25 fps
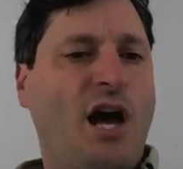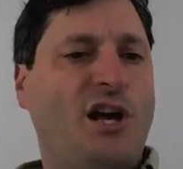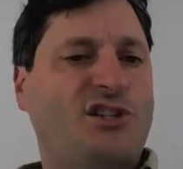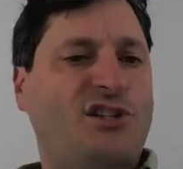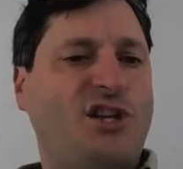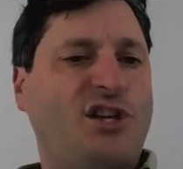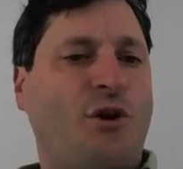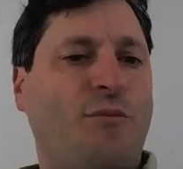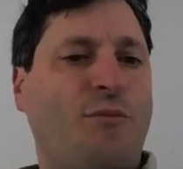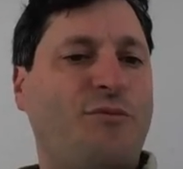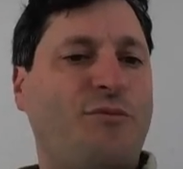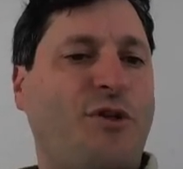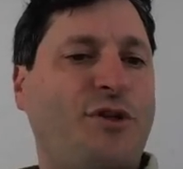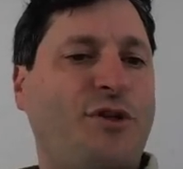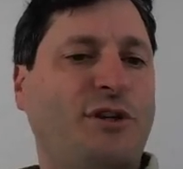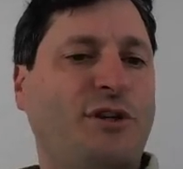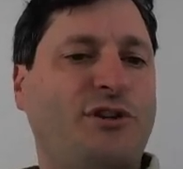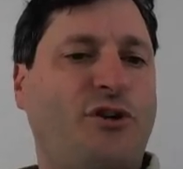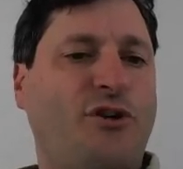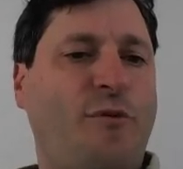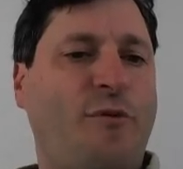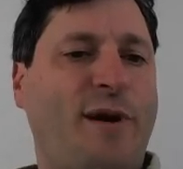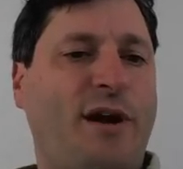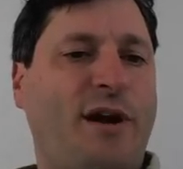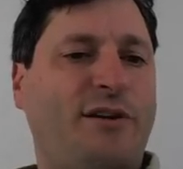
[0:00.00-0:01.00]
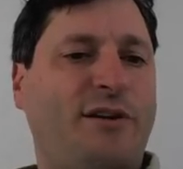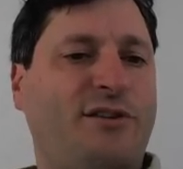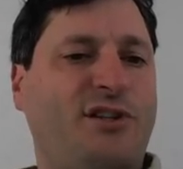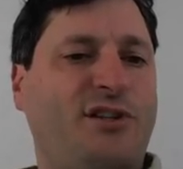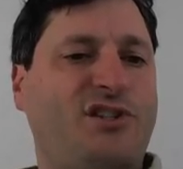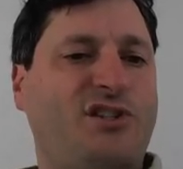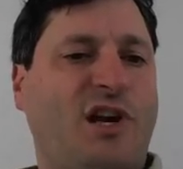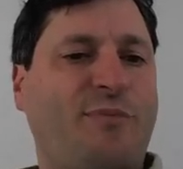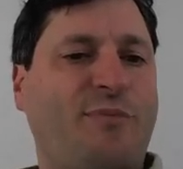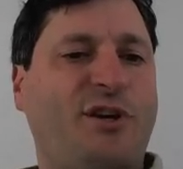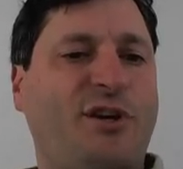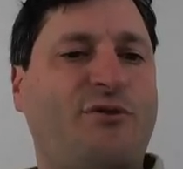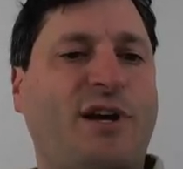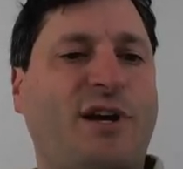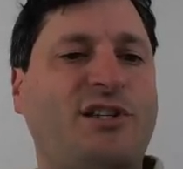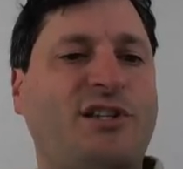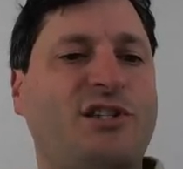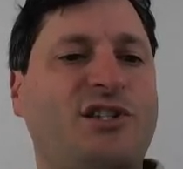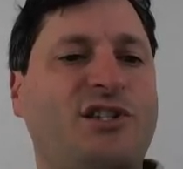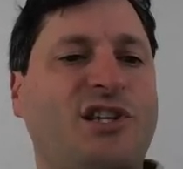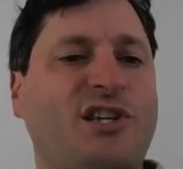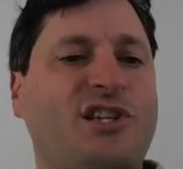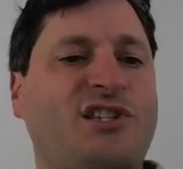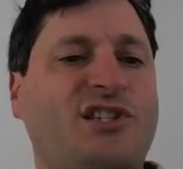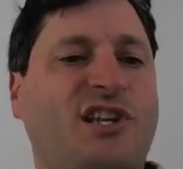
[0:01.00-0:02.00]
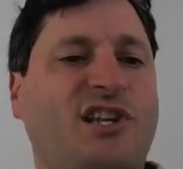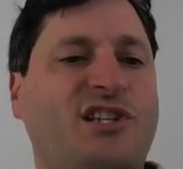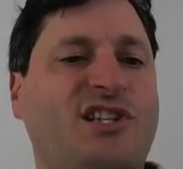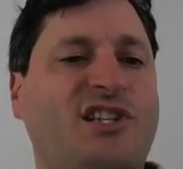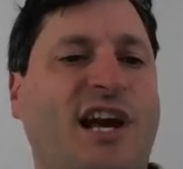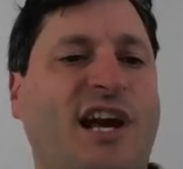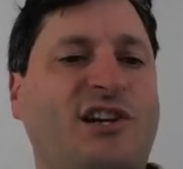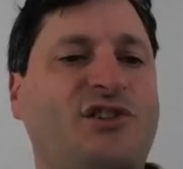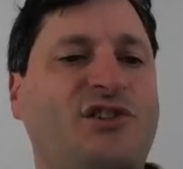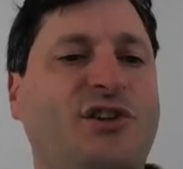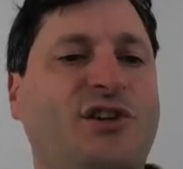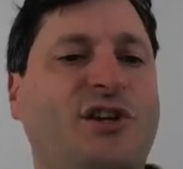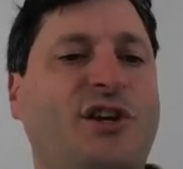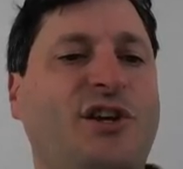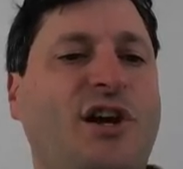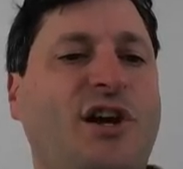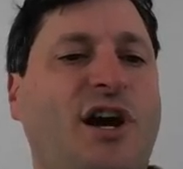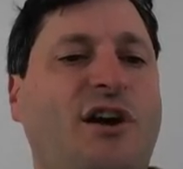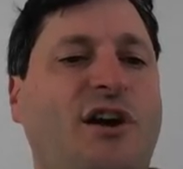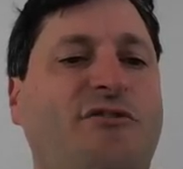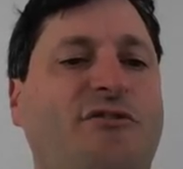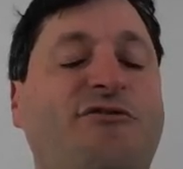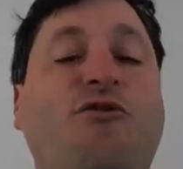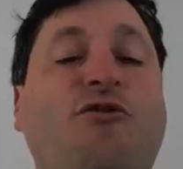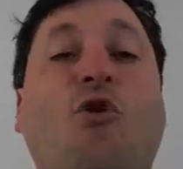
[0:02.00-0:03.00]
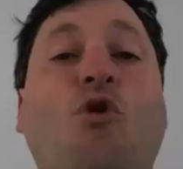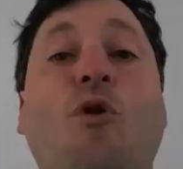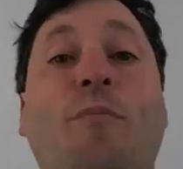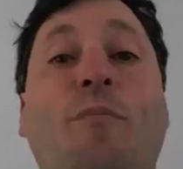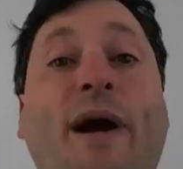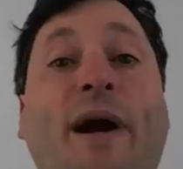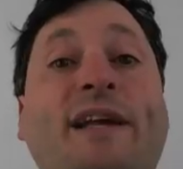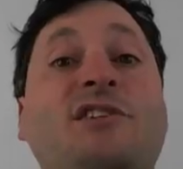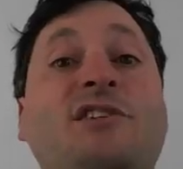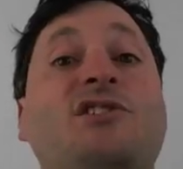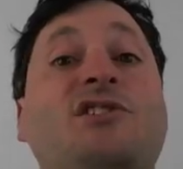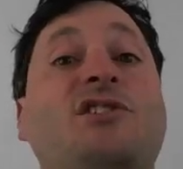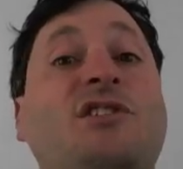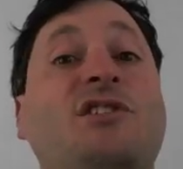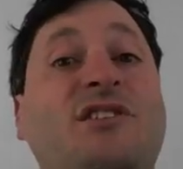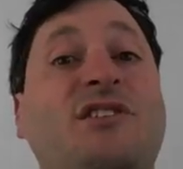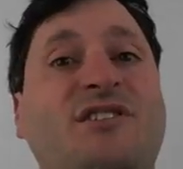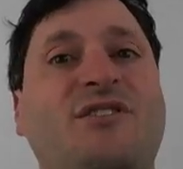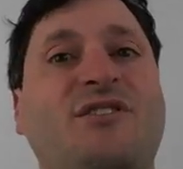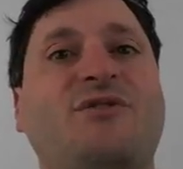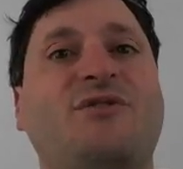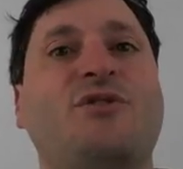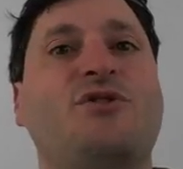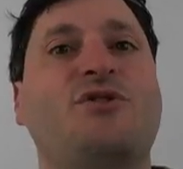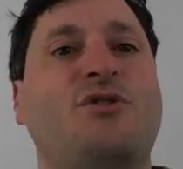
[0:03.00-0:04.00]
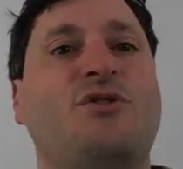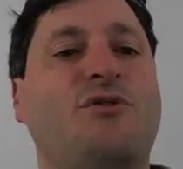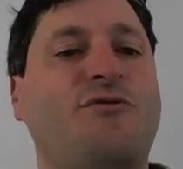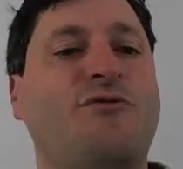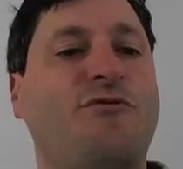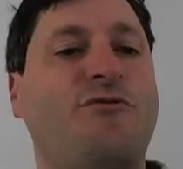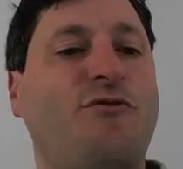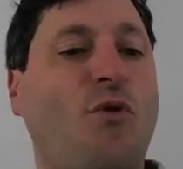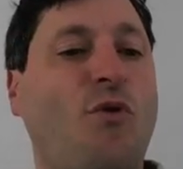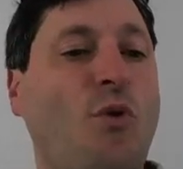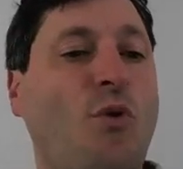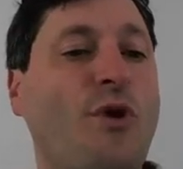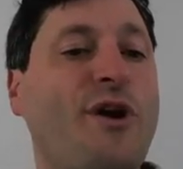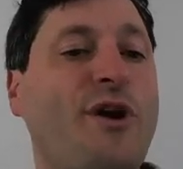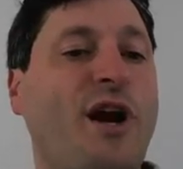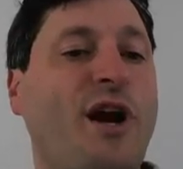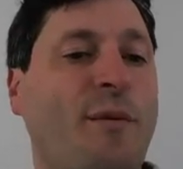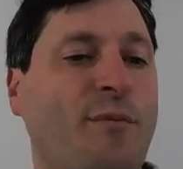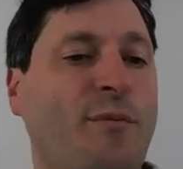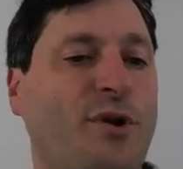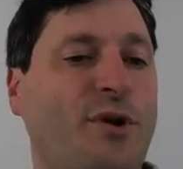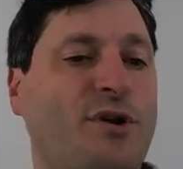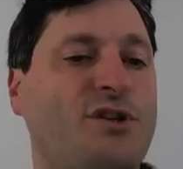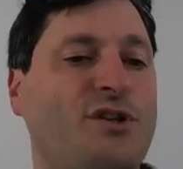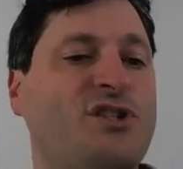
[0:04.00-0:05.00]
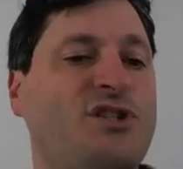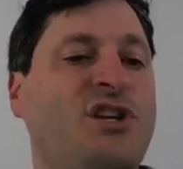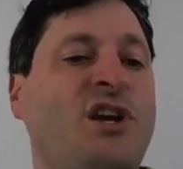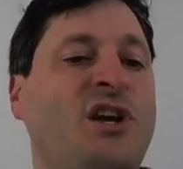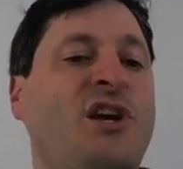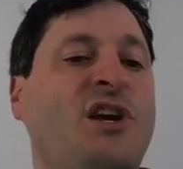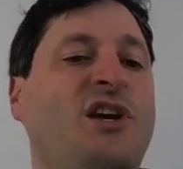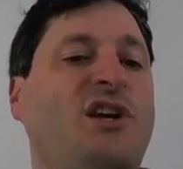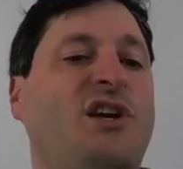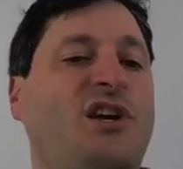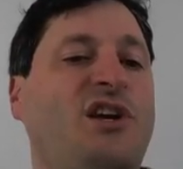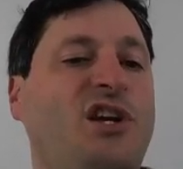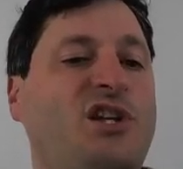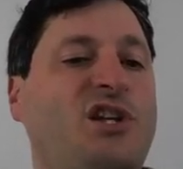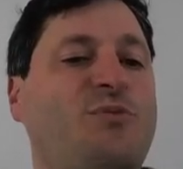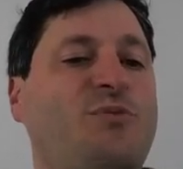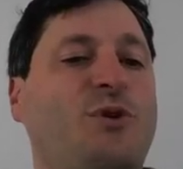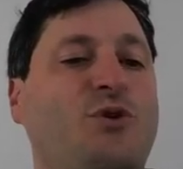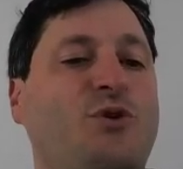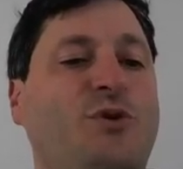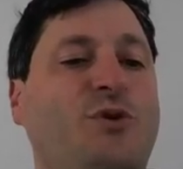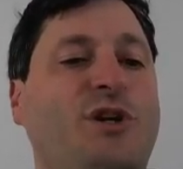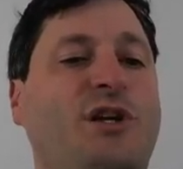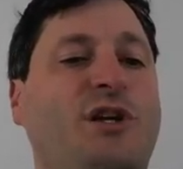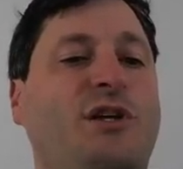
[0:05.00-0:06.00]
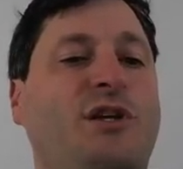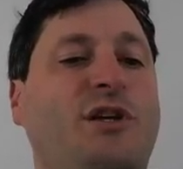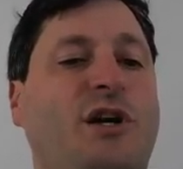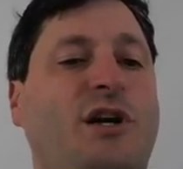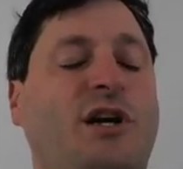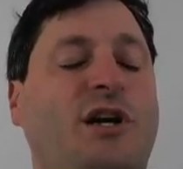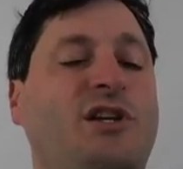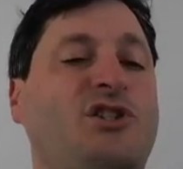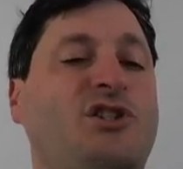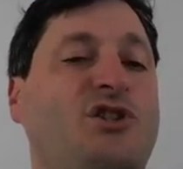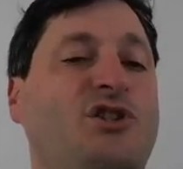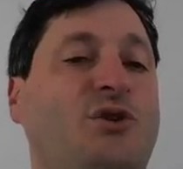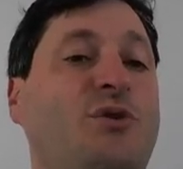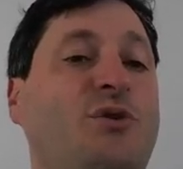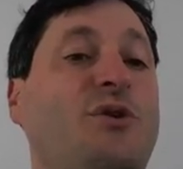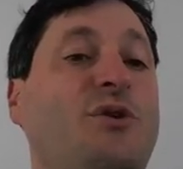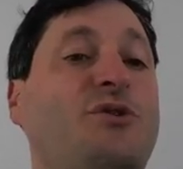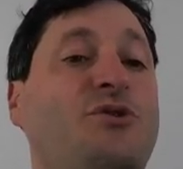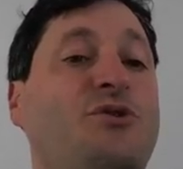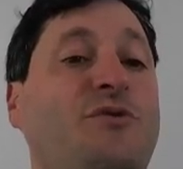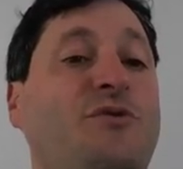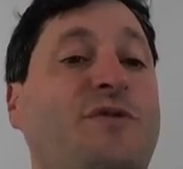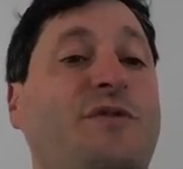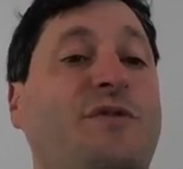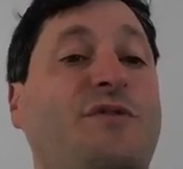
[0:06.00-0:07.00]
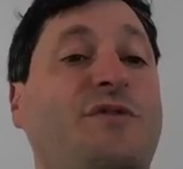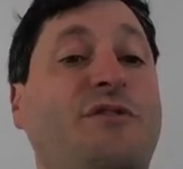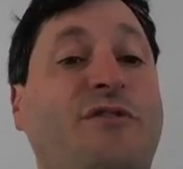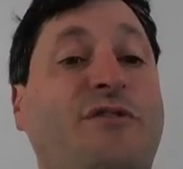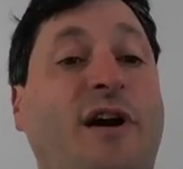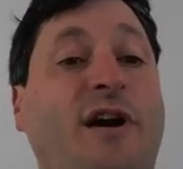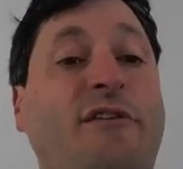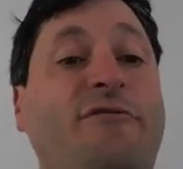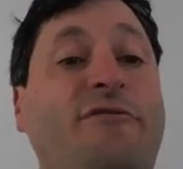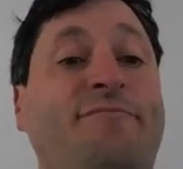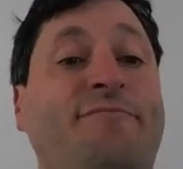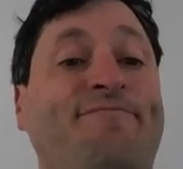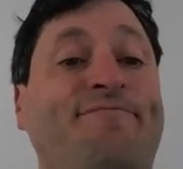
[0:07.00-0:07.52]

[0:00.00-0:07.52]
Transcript: So the thing to know about these IP addresses is that it's actually 4 bytes. Those are 4 numbers, each between 0 and 255.